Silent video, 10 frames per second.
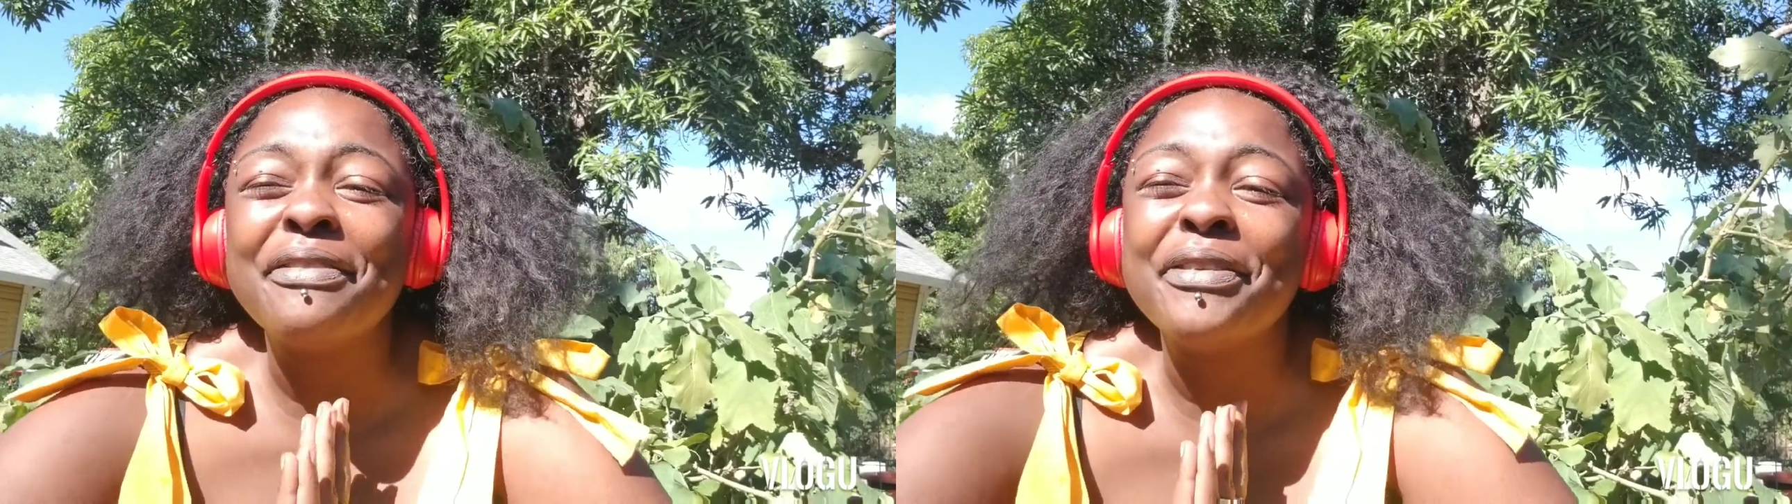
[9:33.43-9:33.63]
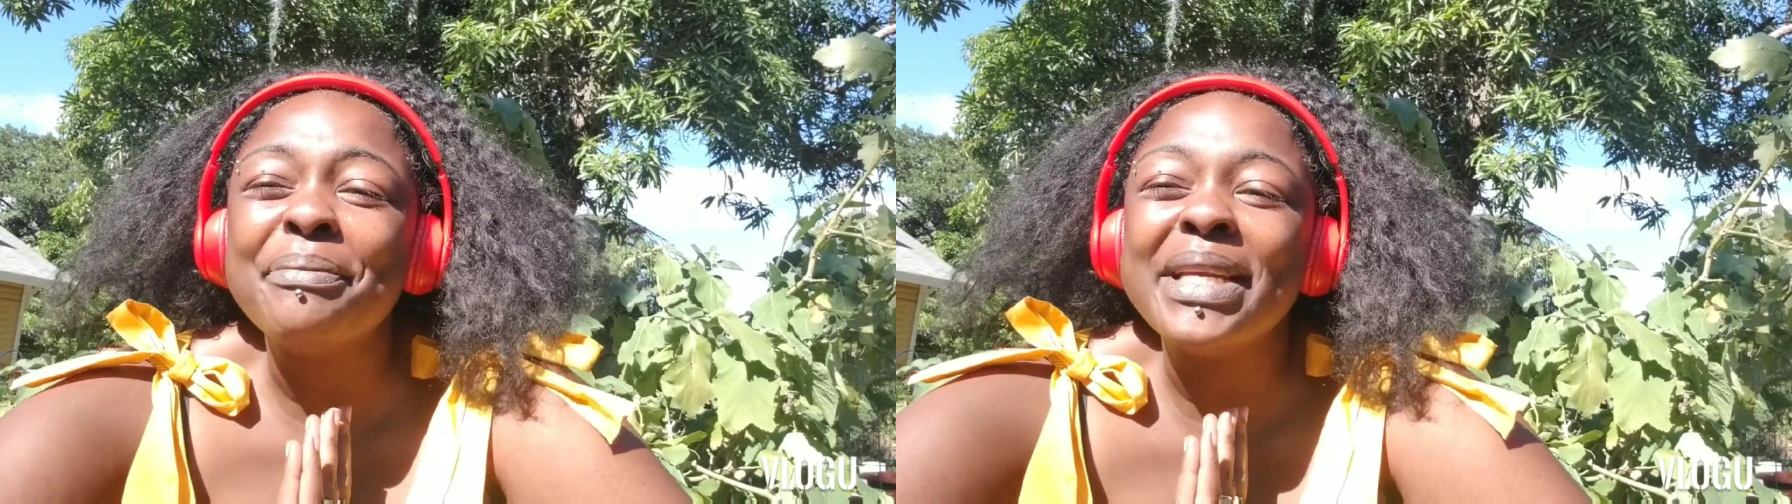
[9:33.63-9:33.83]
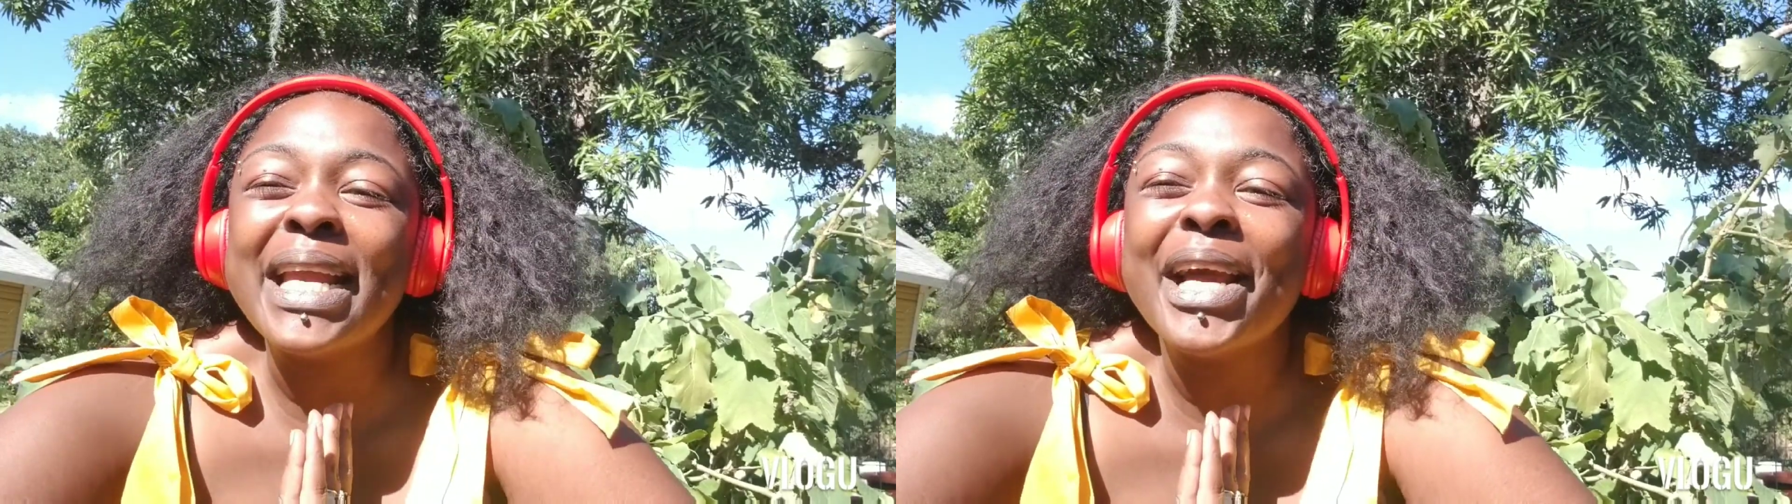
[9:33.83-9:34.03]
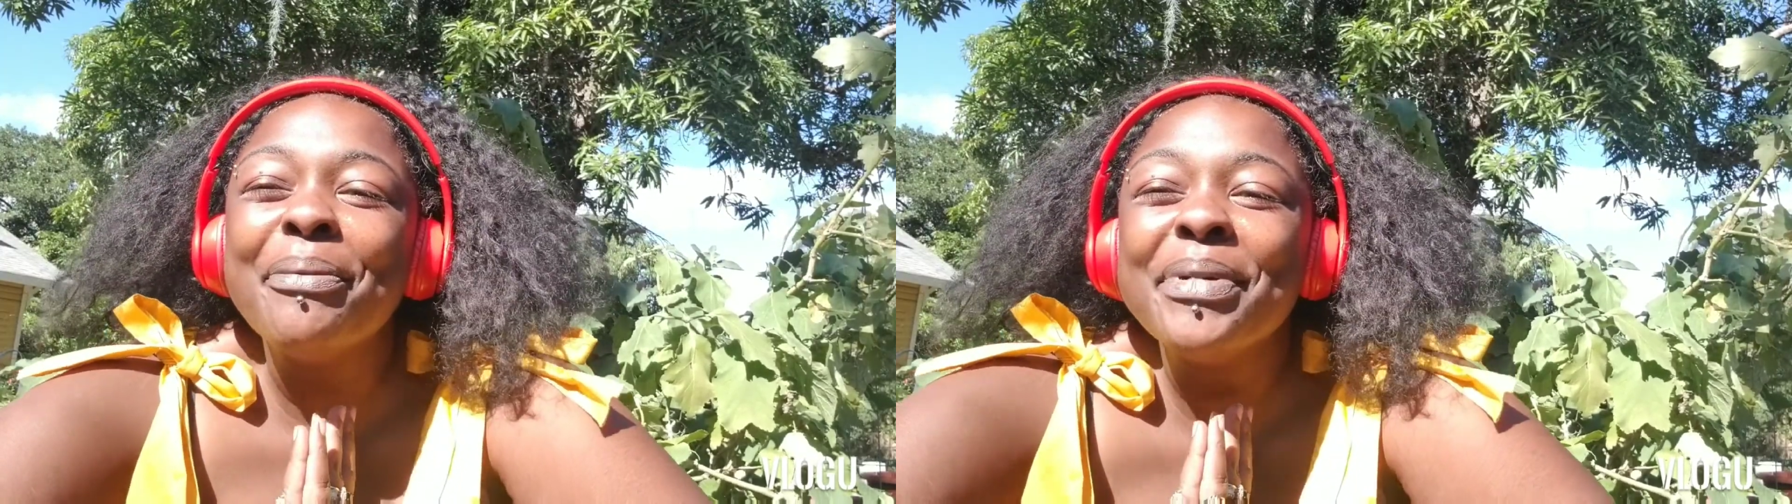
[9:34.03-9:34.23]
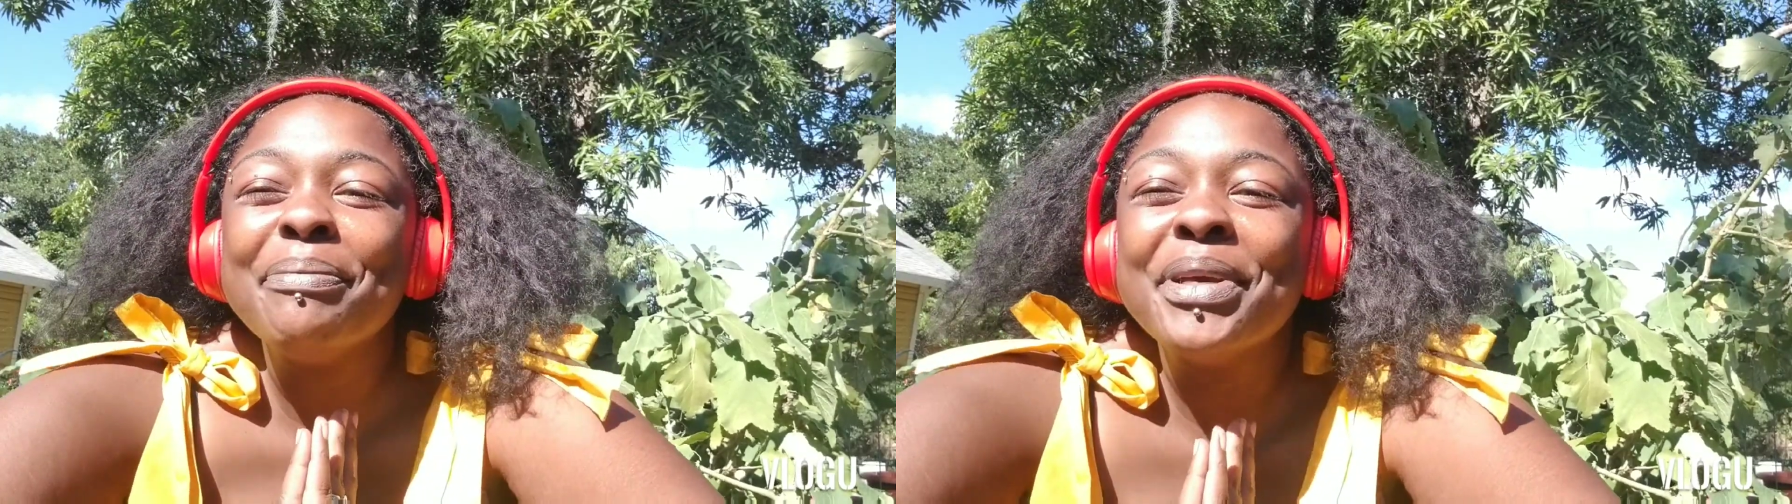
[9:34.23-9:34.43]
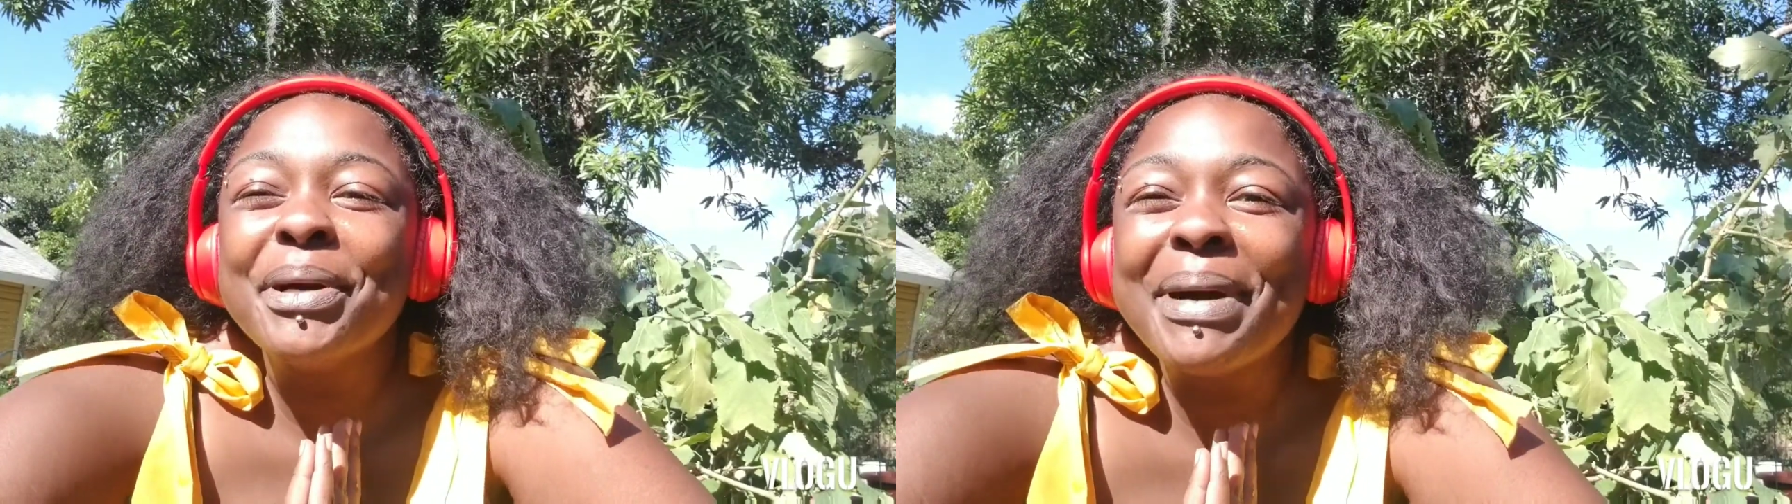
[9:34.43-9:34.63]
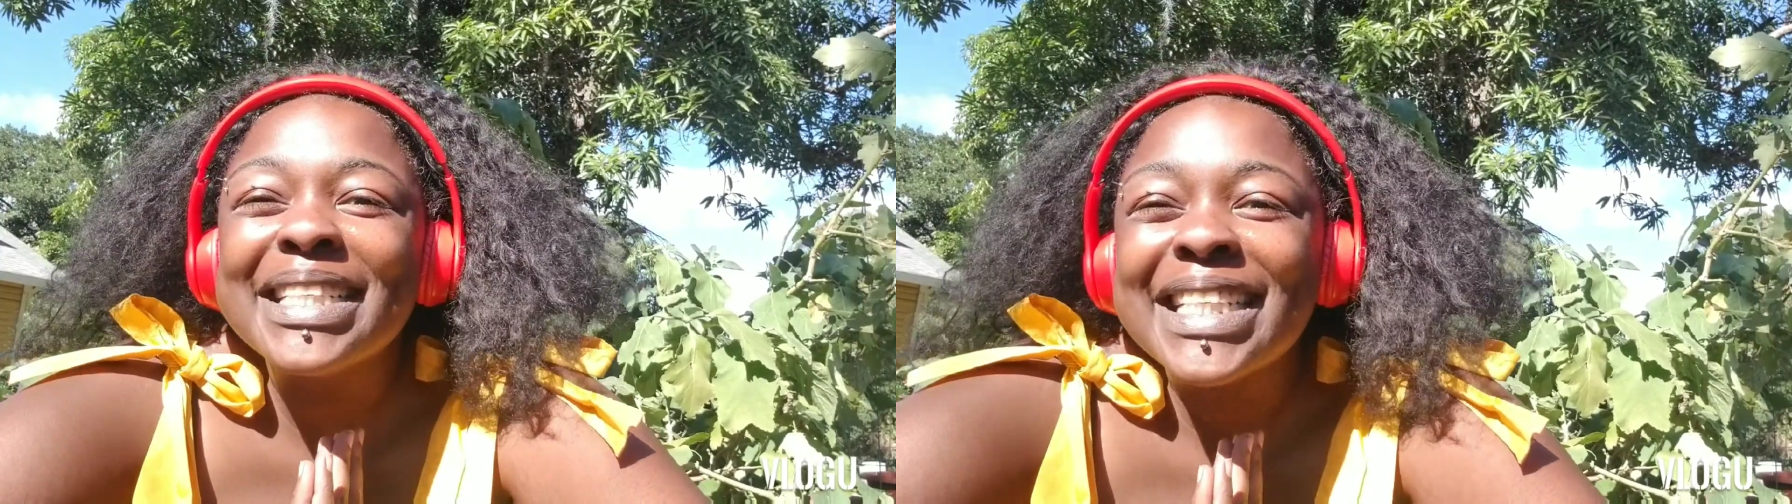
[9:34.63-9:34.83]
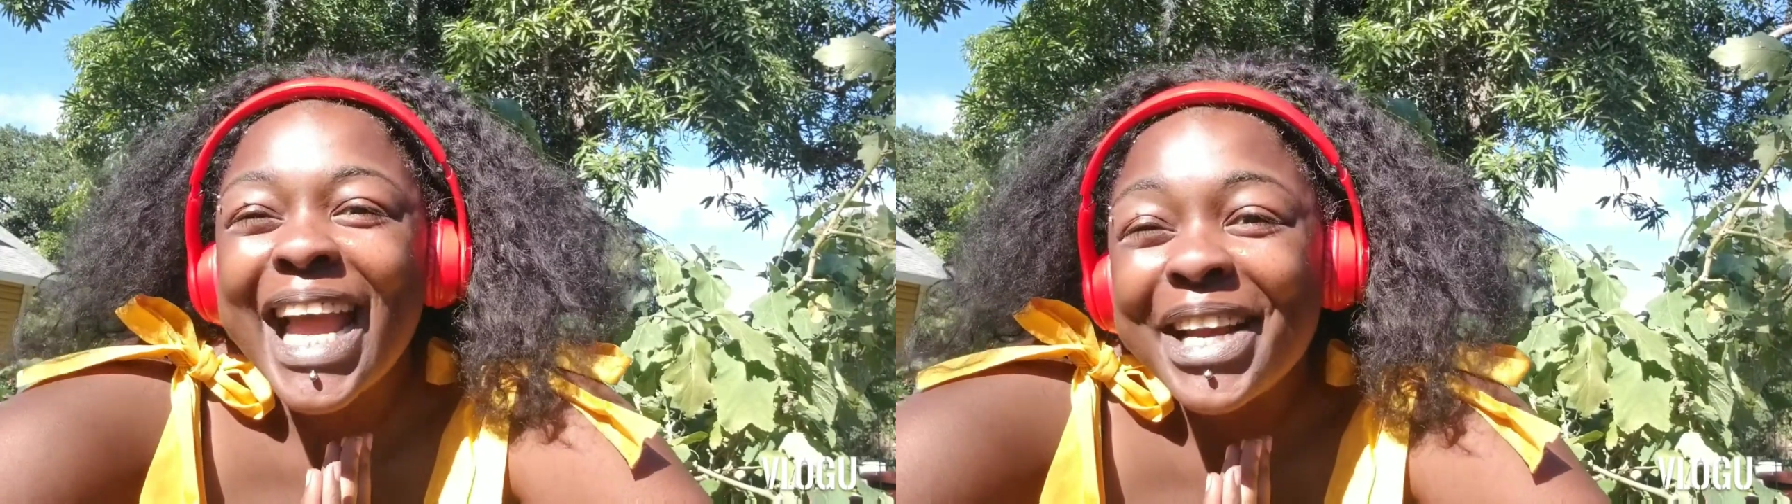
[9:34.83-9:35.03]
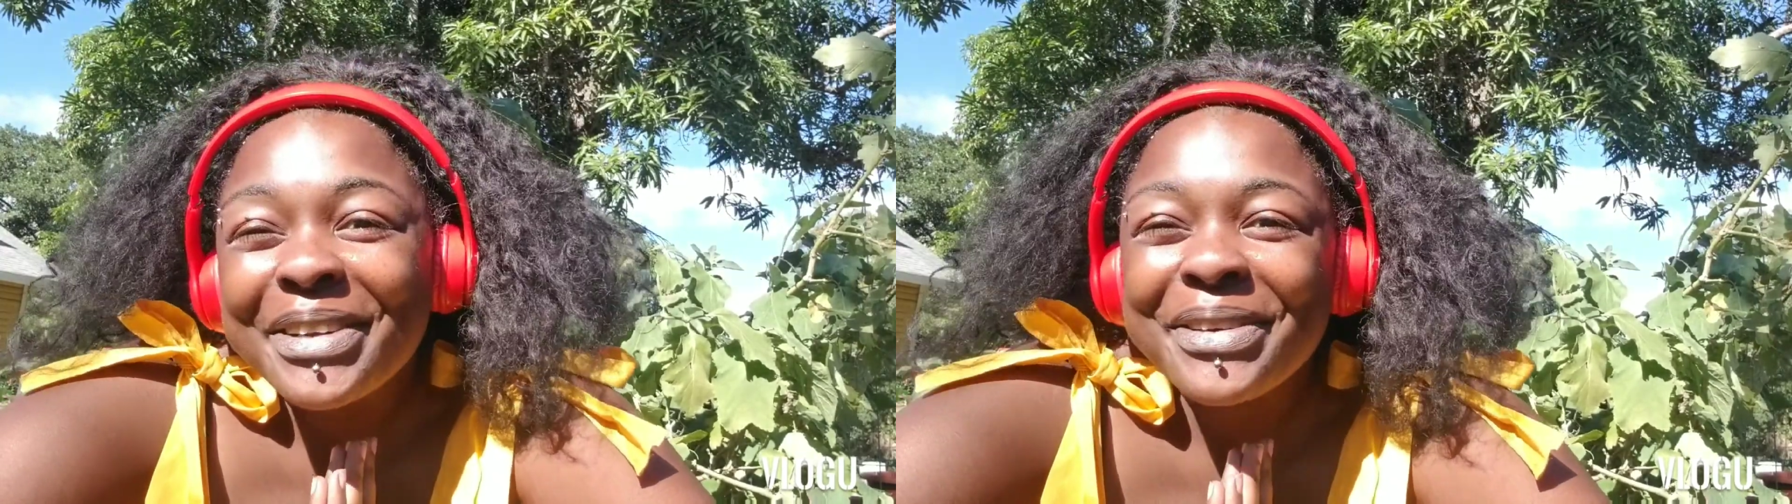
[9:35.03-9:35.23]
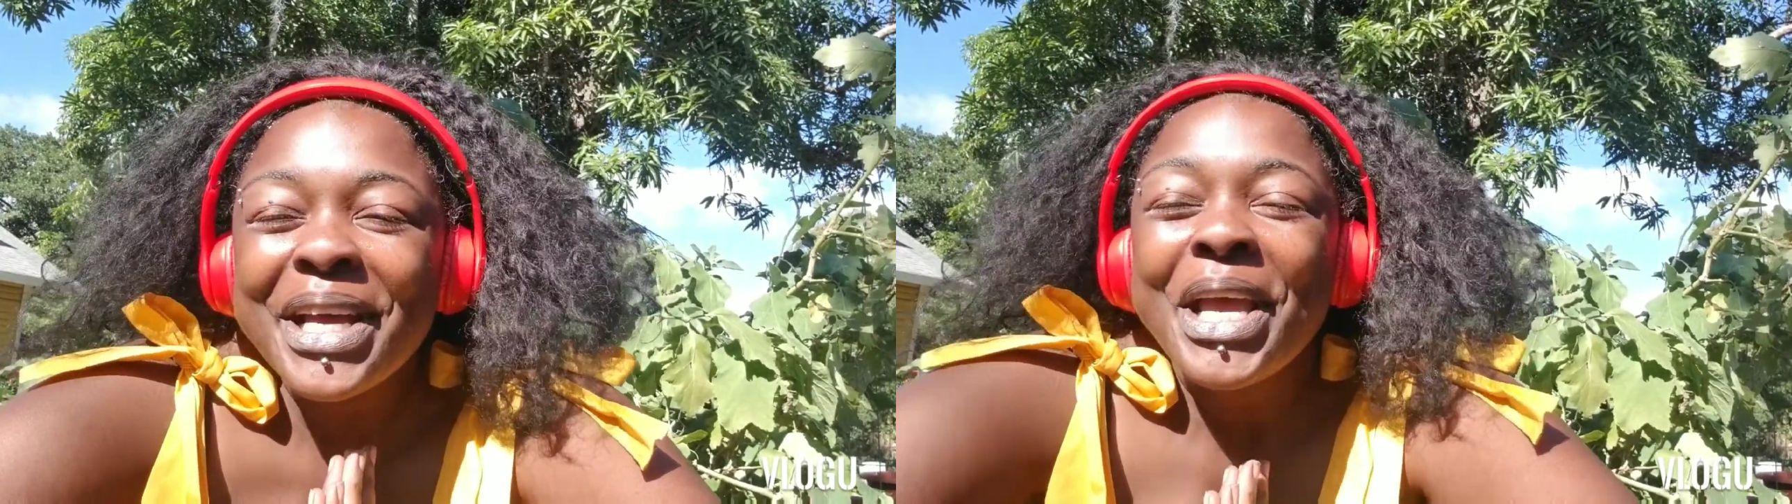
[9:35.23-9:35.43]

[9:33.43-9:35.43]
for me and help me build my channel.